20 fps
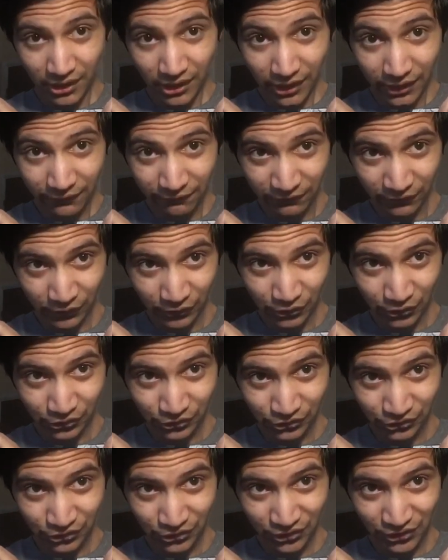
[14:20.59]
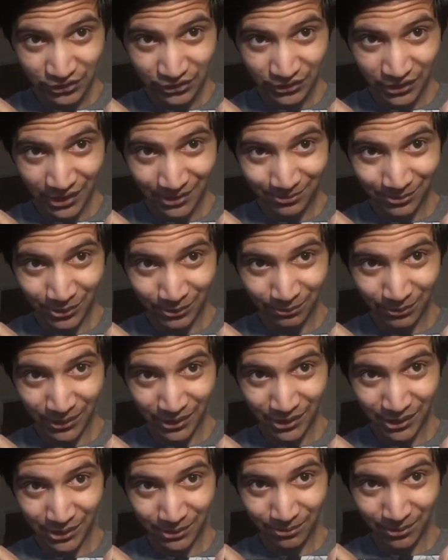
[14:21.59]
If you don't subscribe to
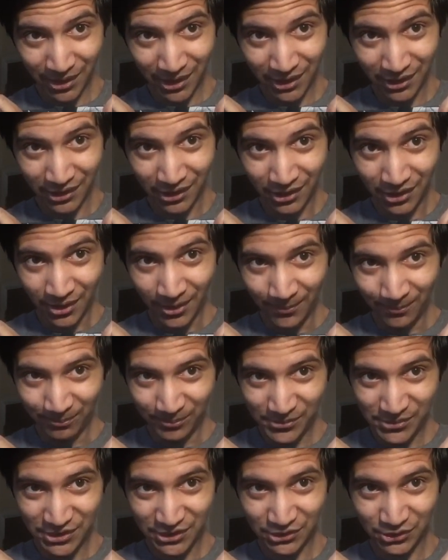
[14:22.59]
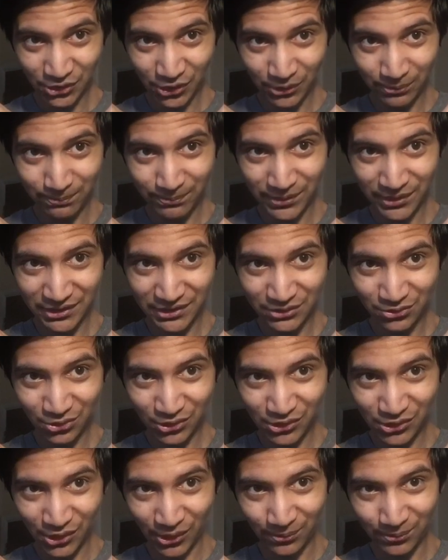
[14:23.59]
PewDiePie, Mr. Beast
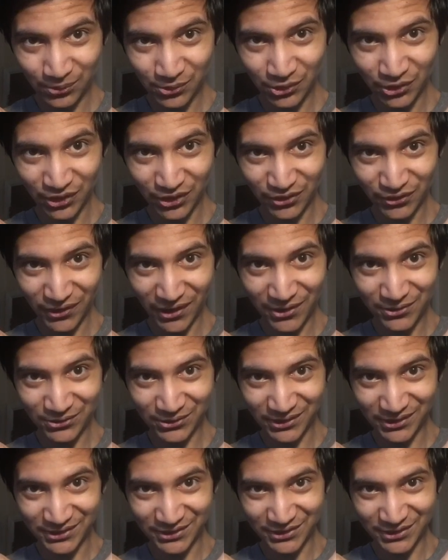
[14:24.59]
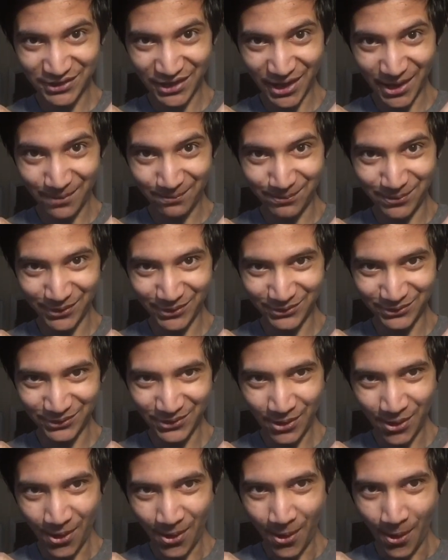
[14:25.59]
will come to your house and slap you.
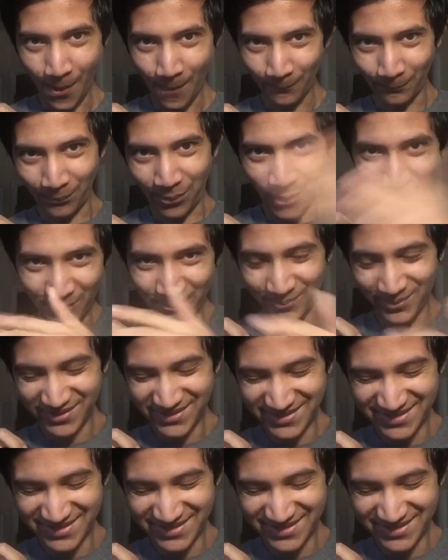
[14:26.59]
Boom!